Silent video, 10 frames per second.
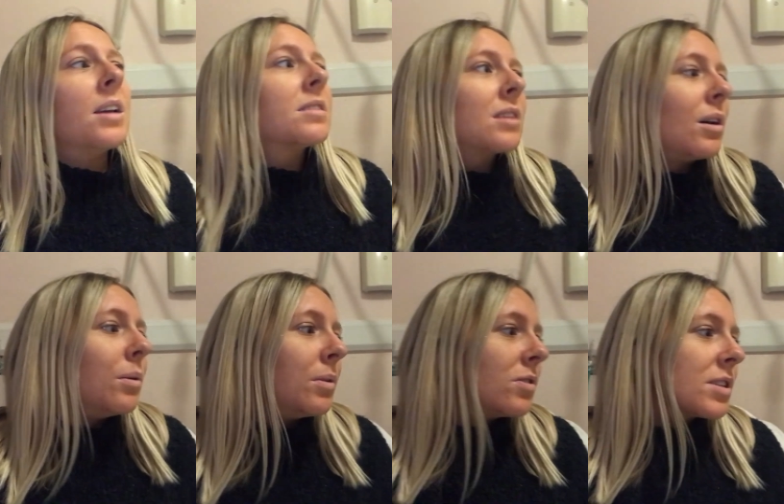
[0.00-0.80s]
So
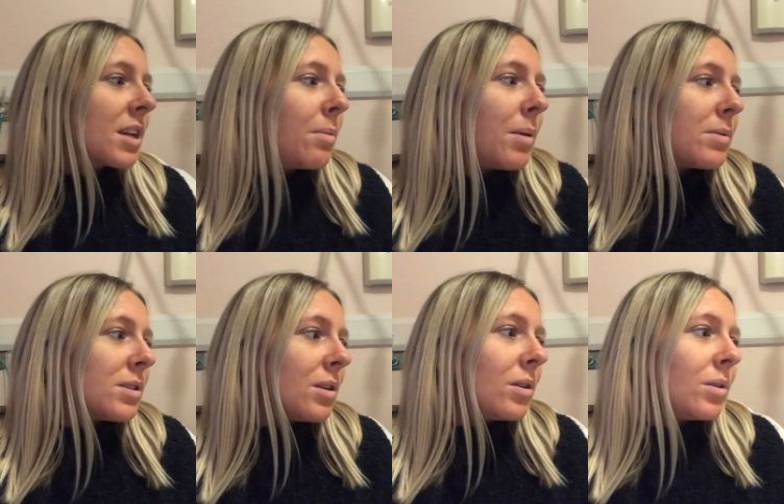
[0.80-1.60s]
we've just come up
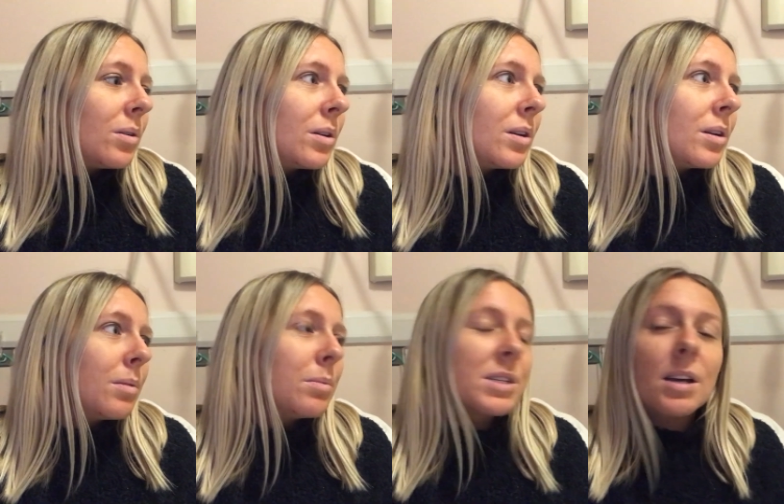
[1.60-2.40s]
to
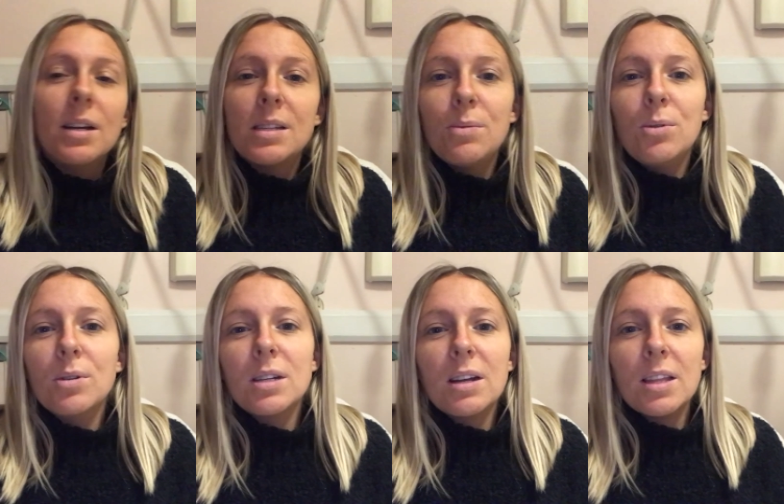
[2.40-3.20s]
maternity
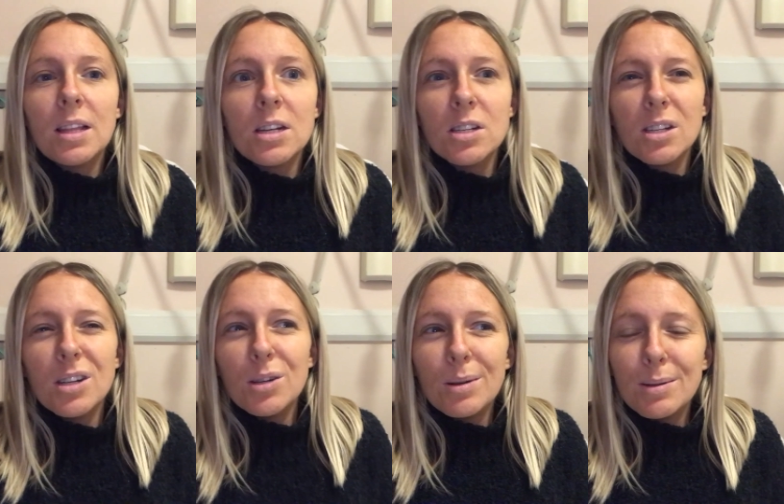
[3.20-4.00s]
ward and I think they're just
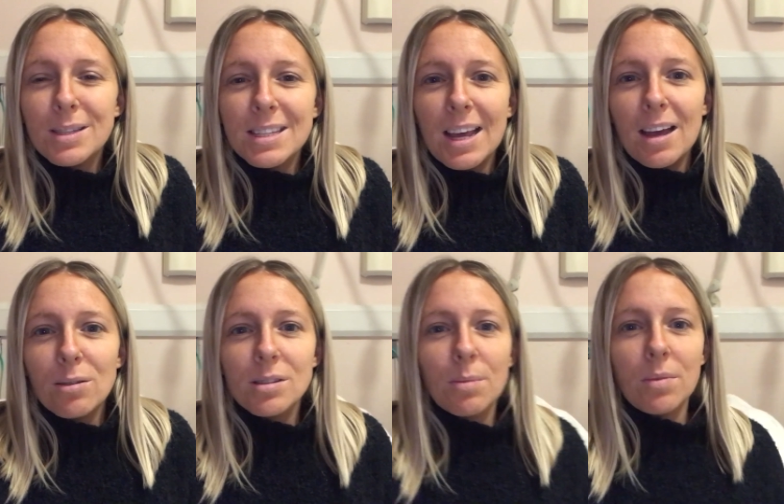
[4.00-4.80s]
gonna do a little scan
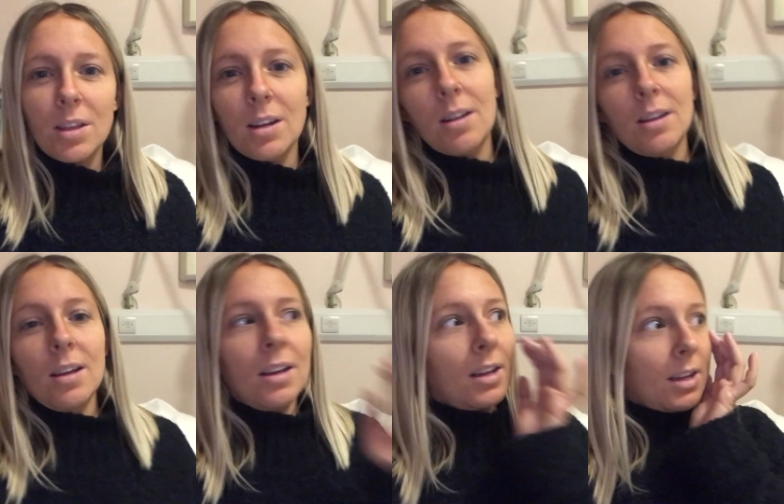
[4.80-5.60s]
or something.
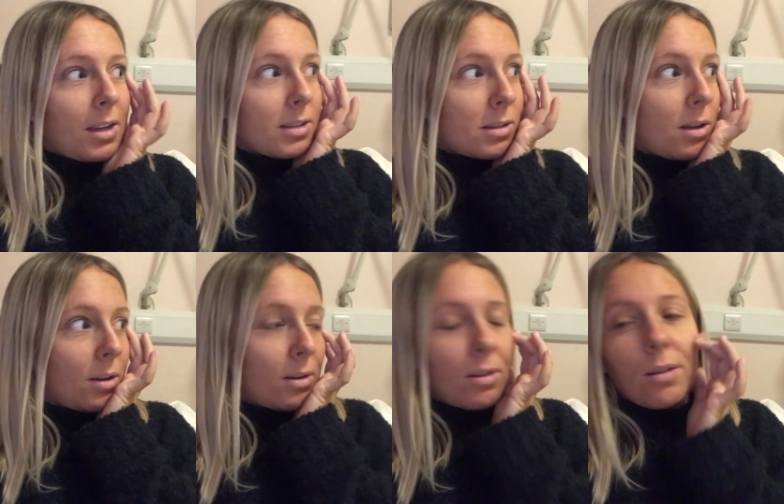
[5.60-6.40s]
So
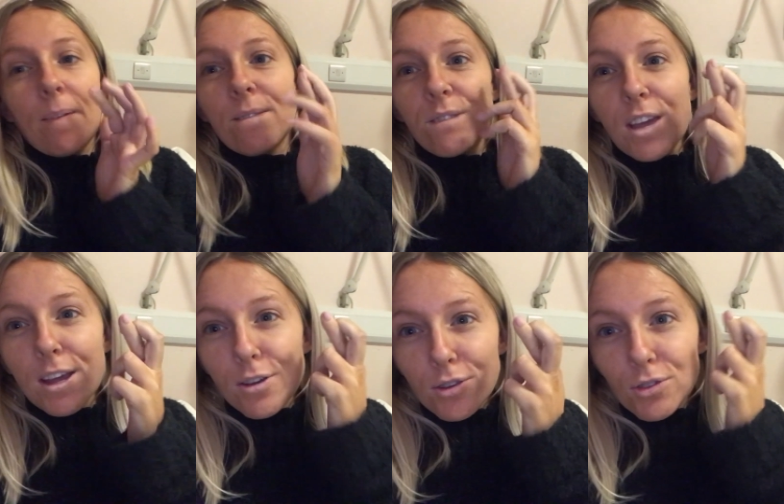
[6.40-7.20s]

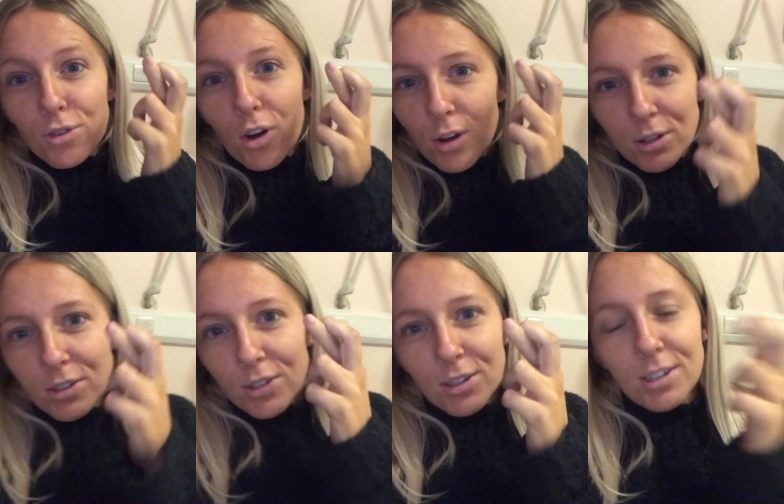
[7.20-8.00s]
fingers
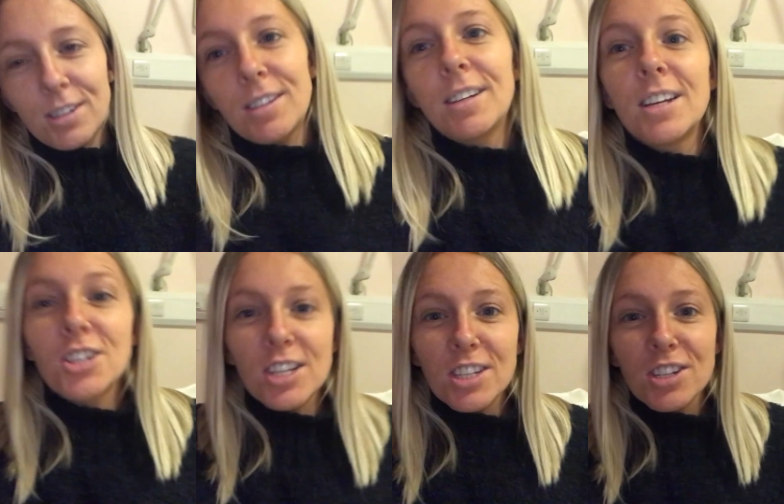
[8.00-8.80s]
crossed.
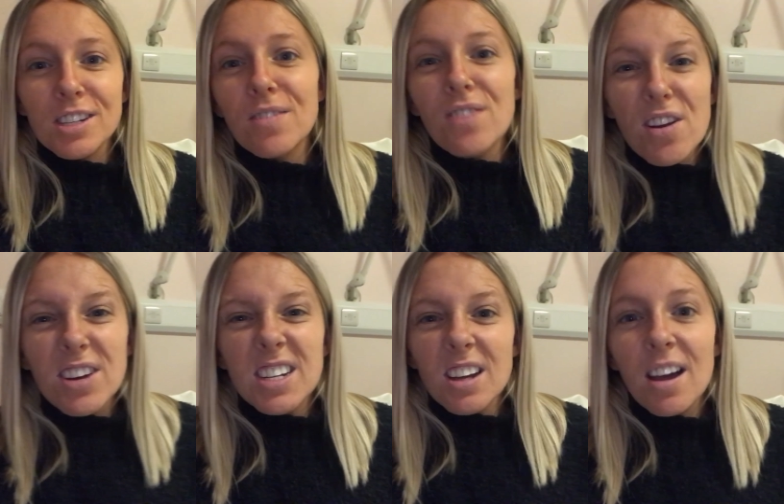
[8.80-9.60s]
She's just a
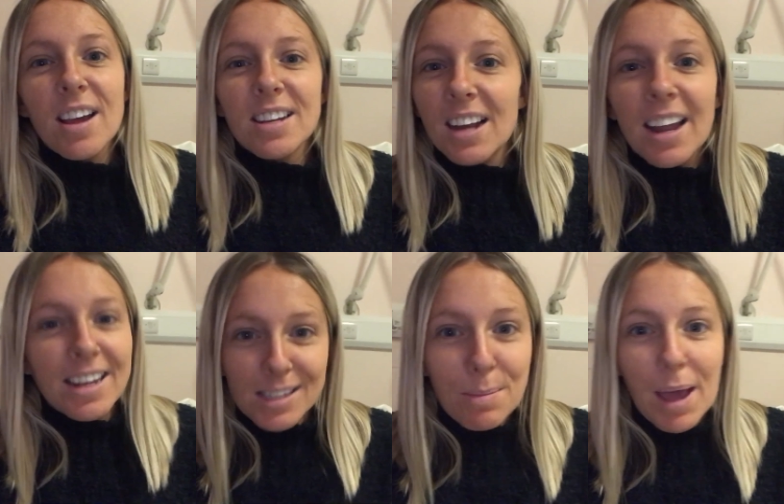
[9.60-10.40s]
very tired and
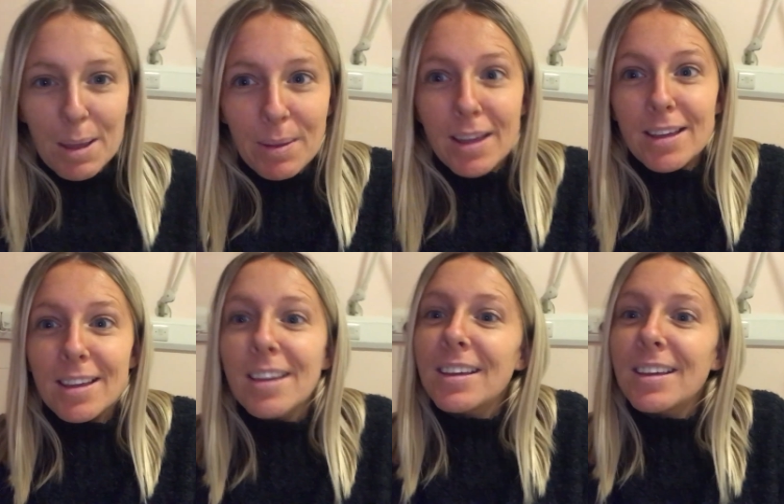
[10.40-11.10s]
lazy baby.